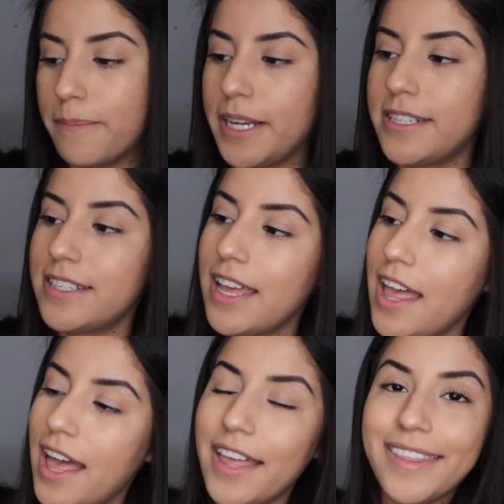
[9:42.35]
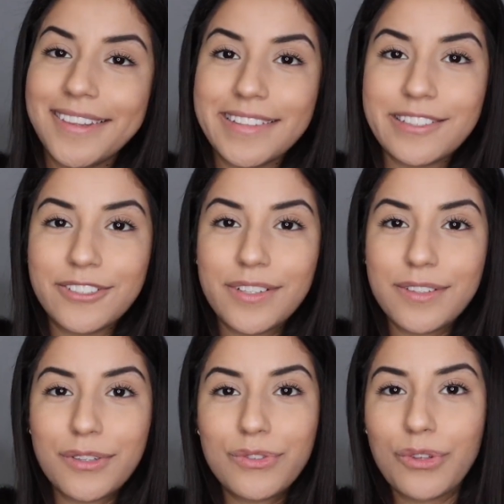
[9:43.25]
But I think this is
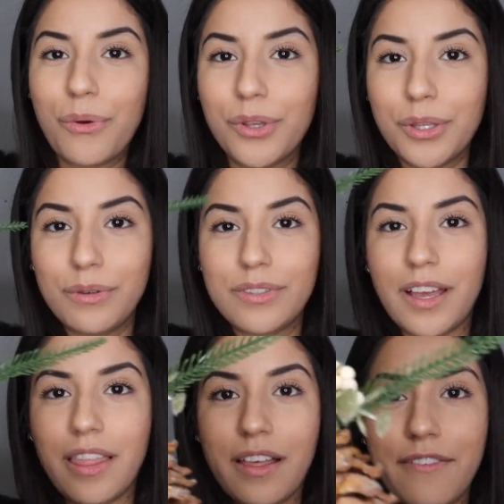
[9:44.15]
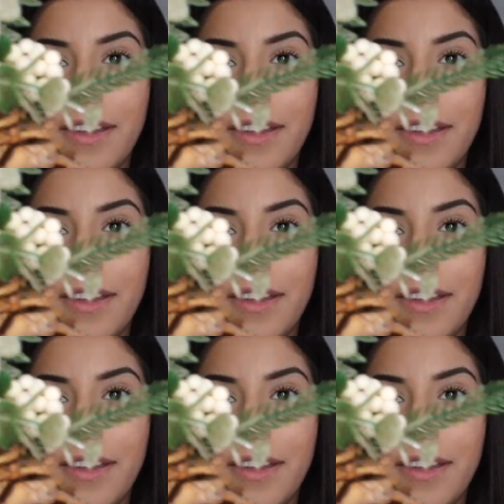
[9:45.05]
just so cute. I love